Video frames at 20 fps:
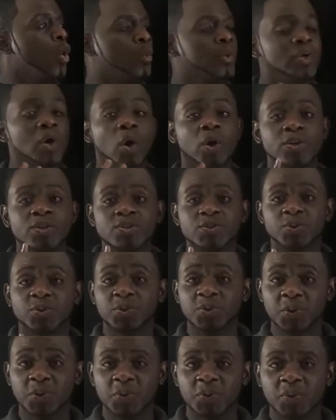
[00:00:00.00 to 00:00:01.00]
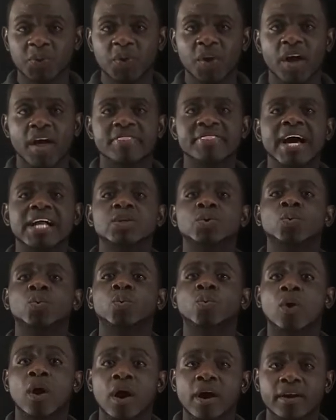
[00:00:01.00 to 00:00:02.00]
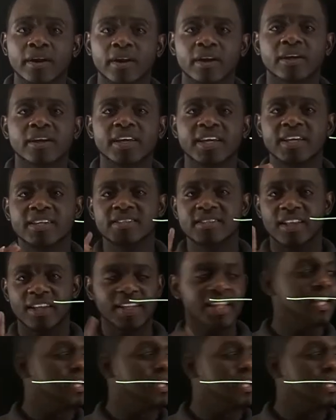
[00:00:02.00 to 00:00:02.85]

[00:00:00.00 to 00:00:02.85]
We also know that water is